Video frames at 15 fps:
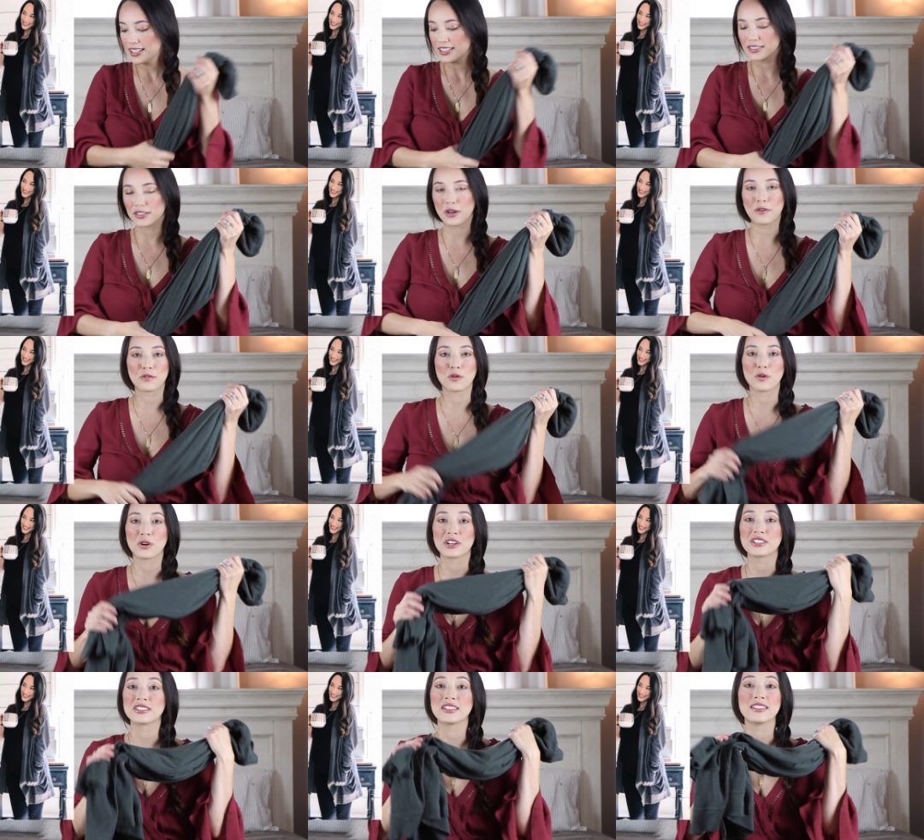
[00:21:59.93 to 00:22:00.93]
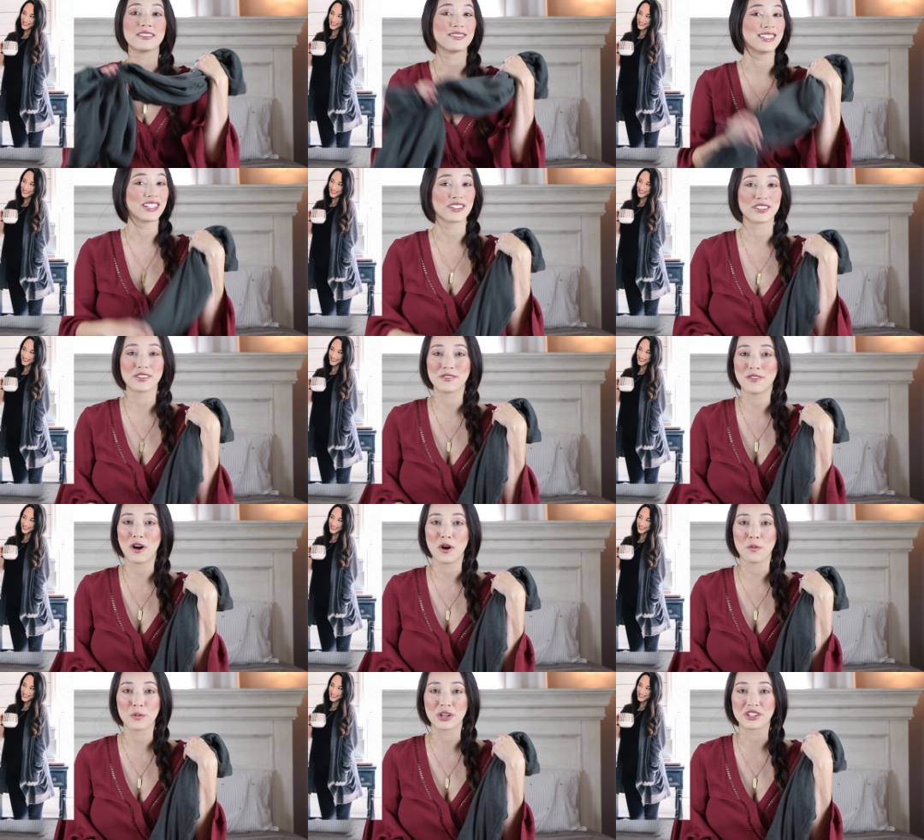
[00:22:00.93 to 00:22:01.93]
So, of course, during the
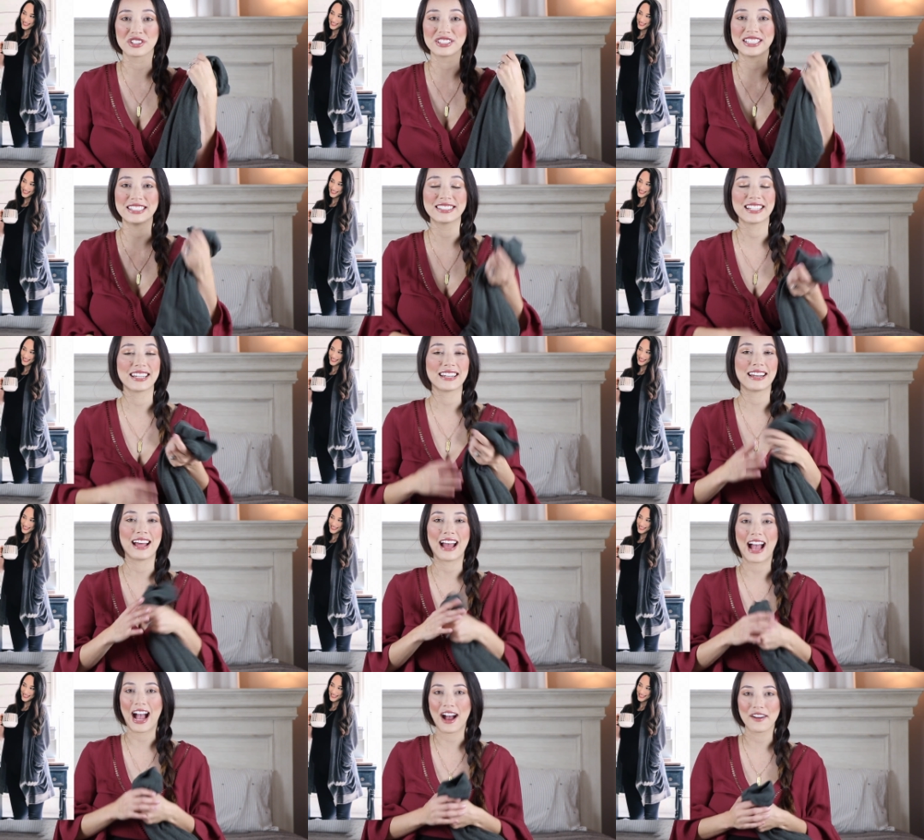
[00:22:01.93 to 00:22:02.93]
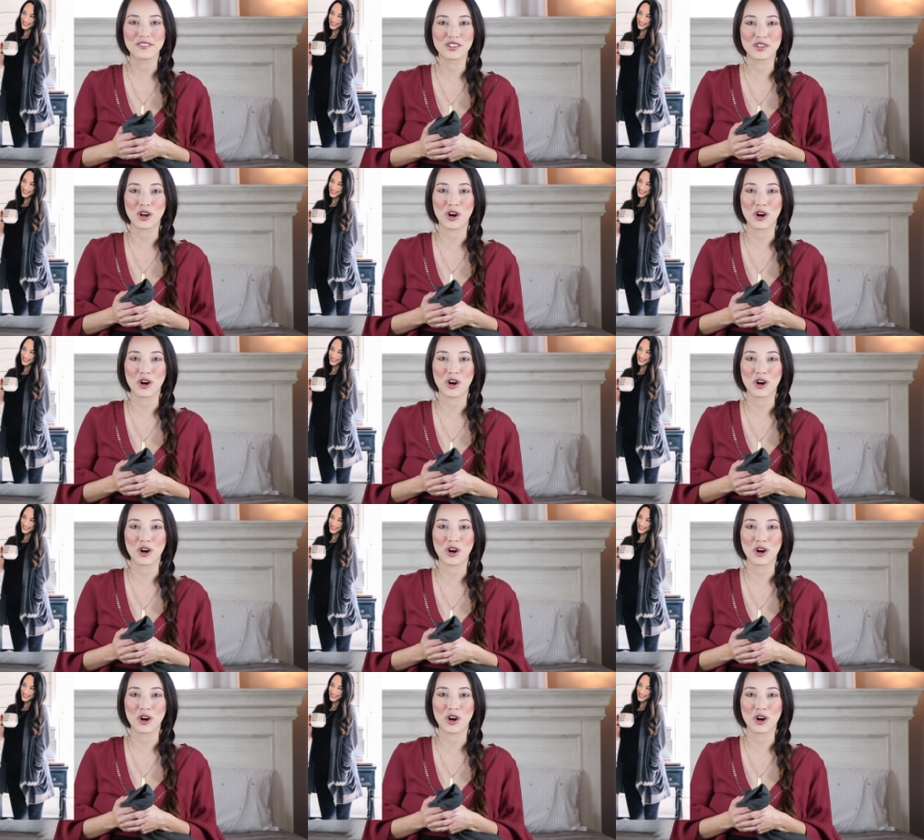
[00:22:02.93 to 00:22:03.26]
fall and winter season, have your